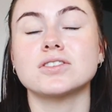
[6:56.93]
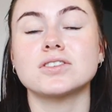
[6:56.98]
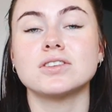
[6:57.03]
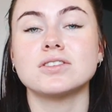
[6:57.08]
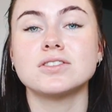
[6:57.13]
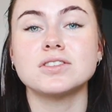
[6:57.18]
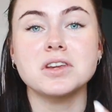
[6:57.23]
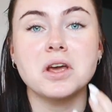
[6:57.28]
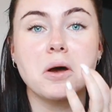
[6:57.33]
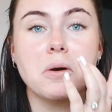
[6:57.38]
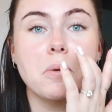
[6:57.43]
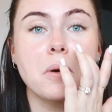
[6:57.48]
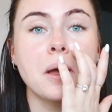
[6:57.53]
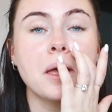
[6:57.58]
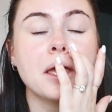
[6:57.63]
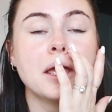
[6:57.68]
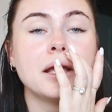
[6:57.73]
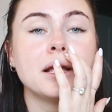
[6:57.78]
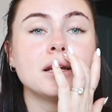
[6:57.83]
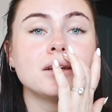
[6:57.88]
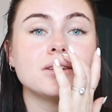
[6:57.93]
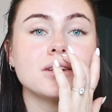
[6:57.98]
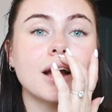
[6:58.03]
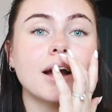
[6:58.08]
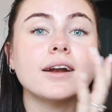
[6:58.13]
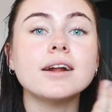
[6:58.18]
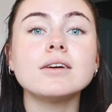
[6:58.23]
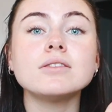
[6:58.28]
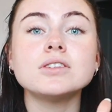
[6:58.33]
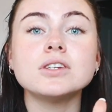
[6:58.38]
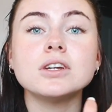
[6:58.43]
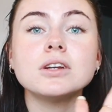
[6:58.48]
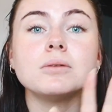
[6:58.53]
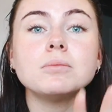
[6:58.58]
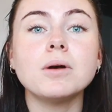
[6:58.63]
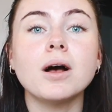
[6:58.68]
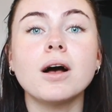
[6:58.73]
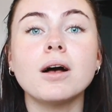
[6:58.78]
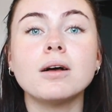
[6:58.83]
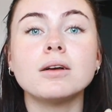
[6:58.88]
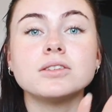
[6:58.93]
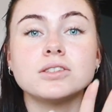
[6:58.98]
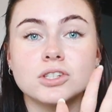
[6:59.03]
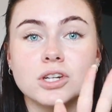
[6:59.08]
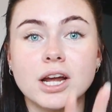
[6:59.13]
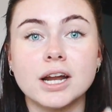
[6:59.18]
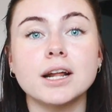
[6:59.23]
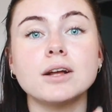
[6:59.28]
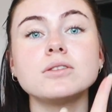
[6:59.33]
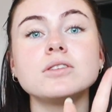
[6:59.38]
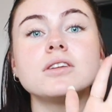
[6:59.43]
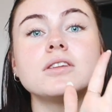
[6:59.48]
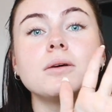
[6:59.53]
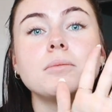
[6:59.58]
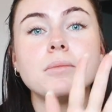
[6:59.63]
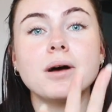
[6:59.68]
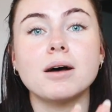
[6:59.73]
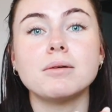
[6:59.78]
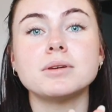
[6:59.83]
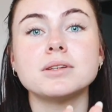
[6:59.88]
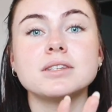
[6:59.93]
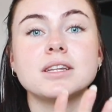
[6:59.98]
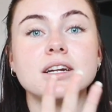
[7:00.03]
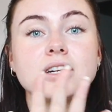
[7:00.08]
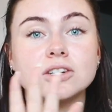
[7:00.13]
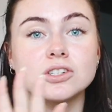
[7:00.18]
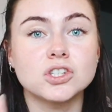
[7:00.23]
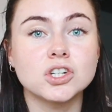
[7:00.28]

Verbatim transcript: So shout out to your mom, shout out to the mamas that are